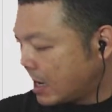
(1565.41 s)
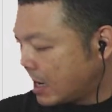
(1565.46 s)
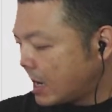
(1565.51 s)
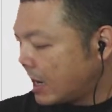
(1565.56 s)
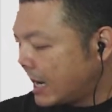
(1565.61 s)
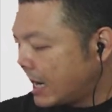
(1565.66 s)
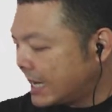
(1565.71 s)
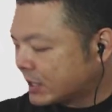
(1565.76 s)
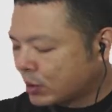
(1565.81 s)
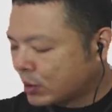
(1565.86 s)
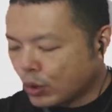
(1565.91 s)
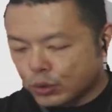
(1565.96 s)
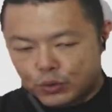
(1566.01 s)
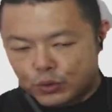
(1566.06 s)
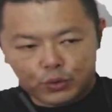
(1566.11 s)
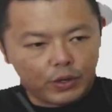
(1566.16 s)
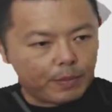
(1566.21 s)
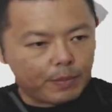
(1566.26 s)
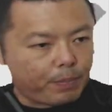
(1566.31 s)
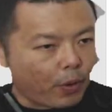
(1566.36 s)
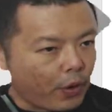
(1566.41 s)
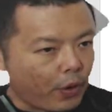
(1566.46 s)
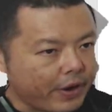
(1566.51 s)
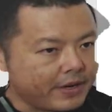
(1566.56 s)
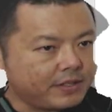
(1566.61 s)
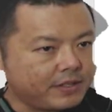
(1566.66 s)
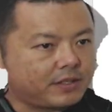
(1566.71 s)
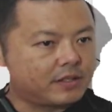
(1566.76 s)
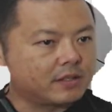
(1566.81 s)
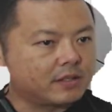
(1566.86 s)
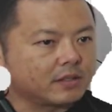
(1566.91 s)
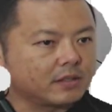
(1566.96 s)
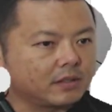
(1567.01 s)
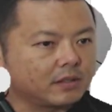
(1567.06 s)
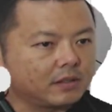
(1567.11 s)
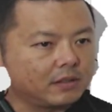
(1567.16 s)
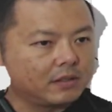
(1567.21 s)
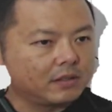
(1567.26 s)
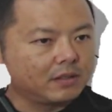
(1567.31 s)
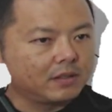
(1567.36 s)
Let's go through the points,
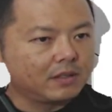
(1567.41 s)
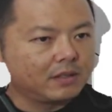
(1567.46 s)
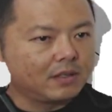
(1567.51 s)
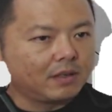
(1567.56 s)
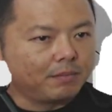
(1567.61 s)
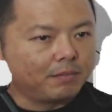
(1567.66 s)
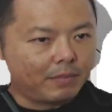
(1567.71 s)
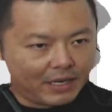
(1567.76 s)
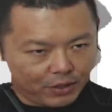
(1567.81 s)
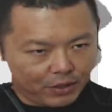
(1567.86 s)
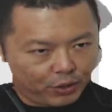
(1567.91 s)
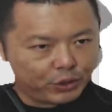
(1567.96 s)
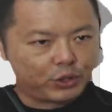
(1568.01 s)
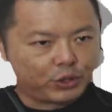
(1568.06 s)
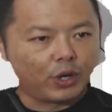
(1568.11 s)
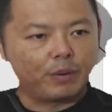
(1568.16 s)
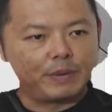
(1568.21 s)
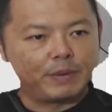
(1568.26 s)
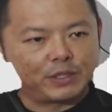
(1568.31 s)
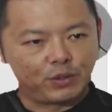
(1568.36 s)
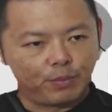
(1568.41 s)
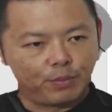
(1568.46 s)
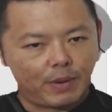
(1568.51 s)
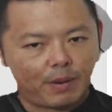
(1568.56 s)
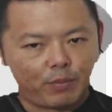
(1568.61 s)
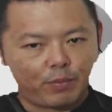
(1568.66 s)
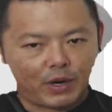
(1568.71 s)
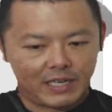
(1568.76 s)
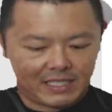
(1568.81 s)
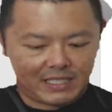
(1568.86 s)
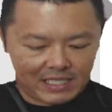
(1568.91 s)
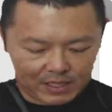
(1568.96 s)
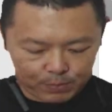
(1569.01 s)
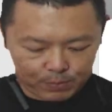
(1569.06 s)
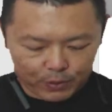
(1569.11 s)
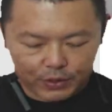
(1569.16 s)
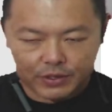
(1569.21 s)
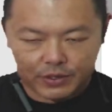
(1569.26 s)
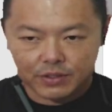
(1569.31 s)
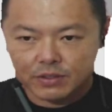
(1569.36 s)
but your job is to memorize these
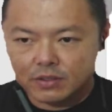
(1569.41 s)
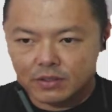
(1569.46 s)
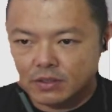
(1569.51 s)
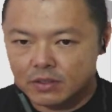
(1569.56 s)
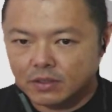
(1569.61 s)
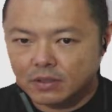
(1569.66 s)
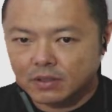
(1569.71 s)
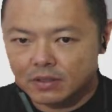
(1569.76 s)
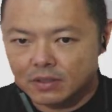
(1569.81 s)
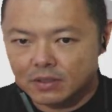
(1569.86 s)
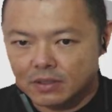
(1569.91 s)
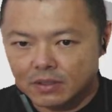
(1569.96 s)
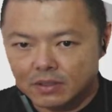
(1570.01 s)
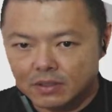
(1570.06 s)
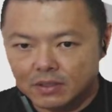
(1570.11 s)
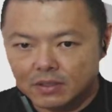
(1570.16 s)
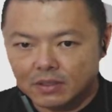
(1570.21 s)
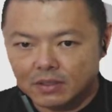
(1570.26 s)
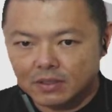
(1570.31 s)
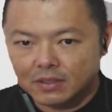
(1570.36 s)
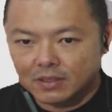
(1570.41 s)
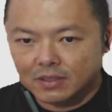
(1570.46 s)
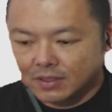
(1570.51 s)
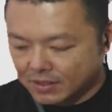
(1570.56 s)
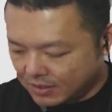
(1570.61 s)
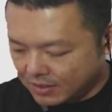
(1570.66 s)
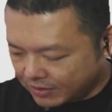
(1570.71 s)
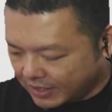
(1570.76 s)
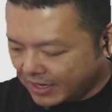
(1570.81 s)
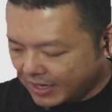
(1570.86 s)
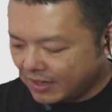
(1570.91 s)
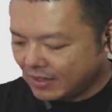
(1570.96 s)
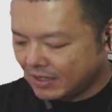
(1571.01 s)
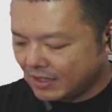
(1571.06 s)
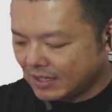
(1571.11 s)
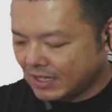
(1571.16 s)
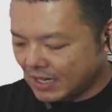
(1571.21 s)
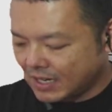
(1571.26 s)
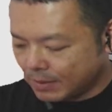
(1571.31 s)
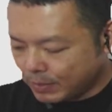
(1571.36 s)
points. Okay?
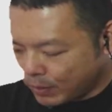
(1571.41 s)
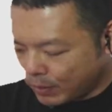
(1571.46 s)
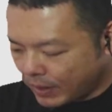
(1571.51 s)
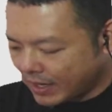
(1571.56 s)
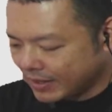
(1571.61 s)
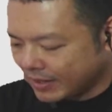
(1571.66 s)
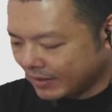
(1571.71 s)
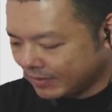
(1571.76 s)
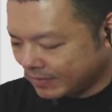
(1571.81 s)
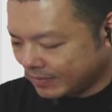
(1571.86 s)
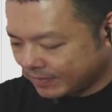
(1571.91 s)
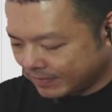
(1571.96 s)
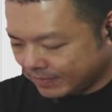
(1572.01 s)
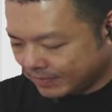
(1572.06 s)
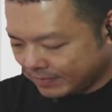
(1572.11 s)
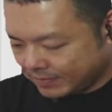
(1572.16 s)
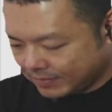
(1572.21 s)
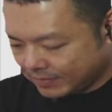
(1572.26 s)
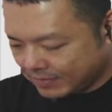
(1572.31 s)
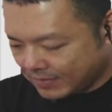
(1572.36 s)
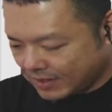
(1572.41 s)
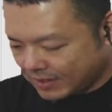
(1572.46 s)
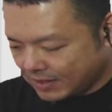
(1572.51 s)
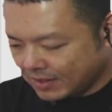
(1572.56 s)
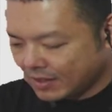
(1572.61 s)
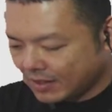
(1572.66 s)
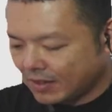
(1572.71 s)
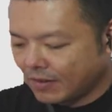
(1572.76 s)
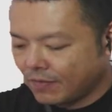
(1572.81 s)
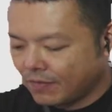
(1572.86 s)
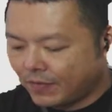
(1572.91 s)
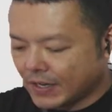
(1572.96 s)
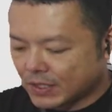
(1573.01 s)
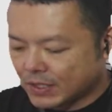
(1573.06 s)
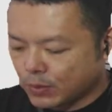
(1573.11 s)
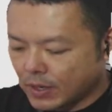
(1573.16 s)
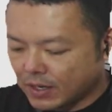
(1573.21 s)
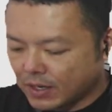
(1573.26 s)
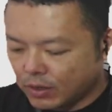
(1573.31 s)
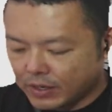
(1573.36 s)
Number one, first
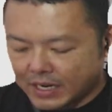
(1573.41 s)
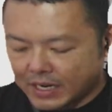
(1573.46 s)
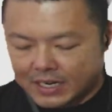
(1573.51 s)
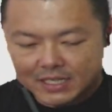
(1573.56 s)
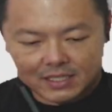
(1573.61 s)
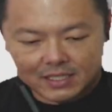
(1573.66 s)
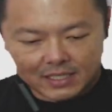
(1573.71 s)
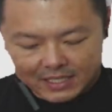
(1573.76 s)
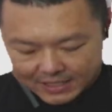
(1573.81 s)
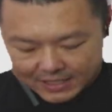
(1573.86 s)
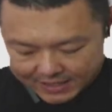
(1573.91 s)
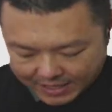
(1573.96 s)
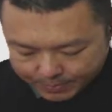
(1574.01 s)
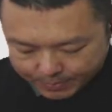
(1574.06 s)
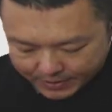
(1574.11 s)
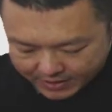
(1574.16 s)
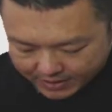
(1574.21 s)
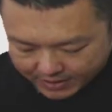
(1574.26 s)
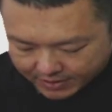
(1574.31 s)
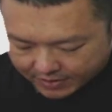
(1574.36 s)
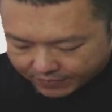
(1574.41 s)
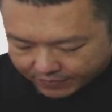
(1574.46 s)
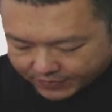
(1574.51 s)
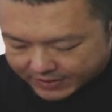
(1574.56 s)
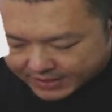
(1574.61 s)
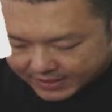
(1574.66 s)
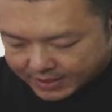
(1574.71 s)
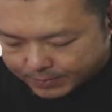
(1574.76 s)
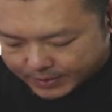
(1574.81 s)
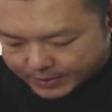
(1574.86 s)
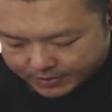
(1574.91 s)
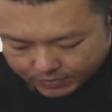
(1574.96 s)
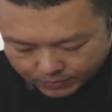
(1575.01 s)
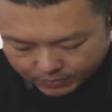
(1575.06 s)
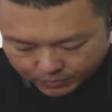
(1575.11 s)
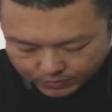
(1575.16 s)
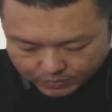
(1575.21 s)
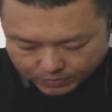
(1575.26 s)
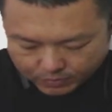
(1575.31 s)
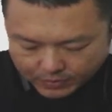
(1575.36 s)
one, look at this statement here, the first statement.
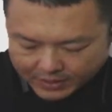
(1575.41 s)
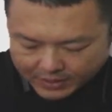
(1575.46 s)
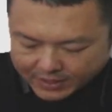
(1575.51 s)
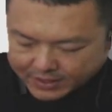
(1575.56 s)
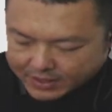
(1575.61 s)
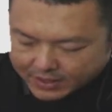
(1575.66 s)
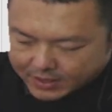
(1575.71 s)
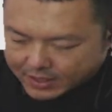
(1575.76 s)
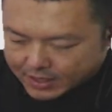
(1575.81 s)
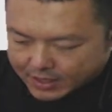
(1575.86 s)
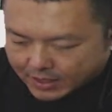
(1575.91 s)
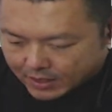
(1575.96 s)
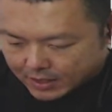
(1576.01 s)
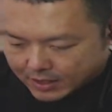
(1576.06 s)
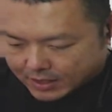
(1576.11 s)
What does it say?